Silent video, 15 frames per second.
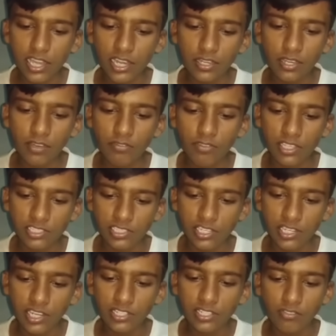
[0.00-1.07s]
that
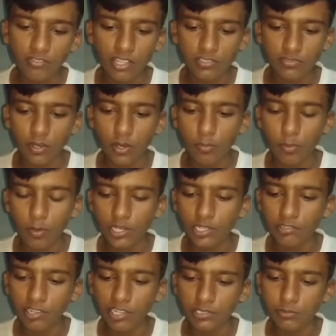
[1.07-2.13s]
facilitate the transfer of
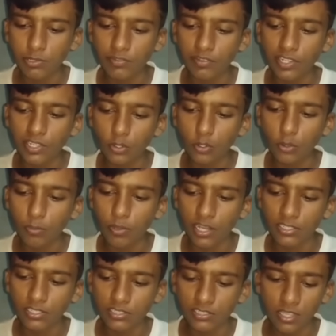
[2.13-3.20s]
pollen grains between two
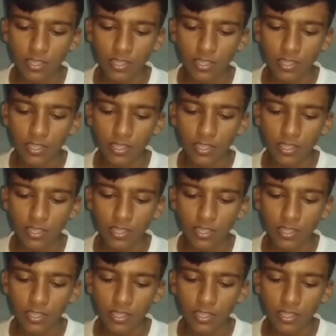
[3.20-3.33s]
plants.